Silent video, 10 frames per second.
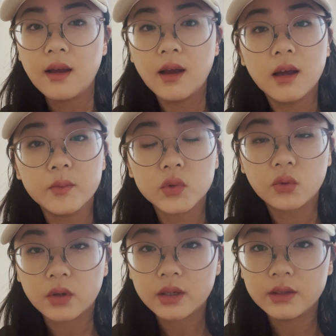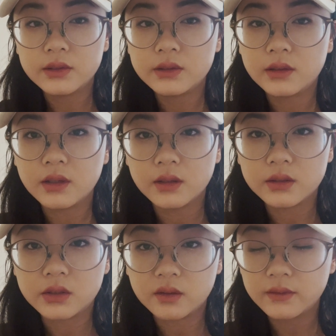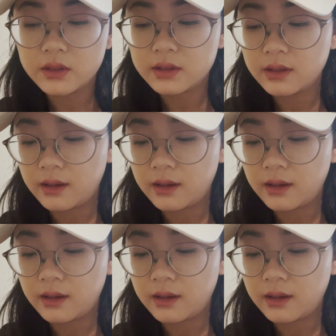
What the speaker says: Dorcas, the servant,